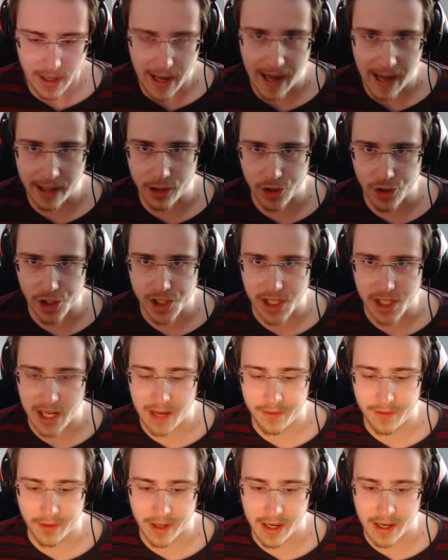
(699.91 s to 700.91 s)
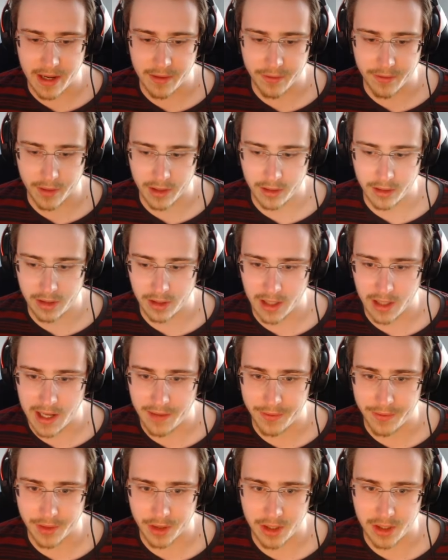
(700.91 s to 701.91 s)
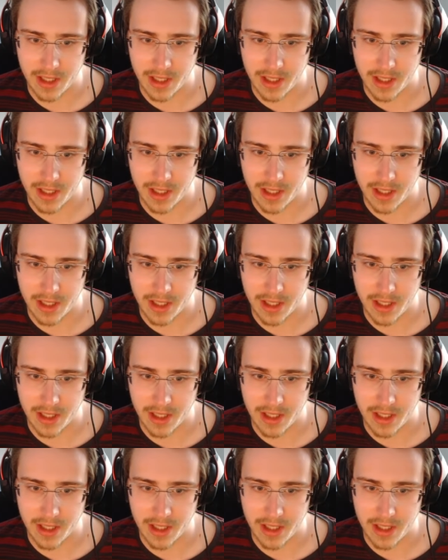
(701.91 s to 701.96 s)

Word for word: I can just AFK until after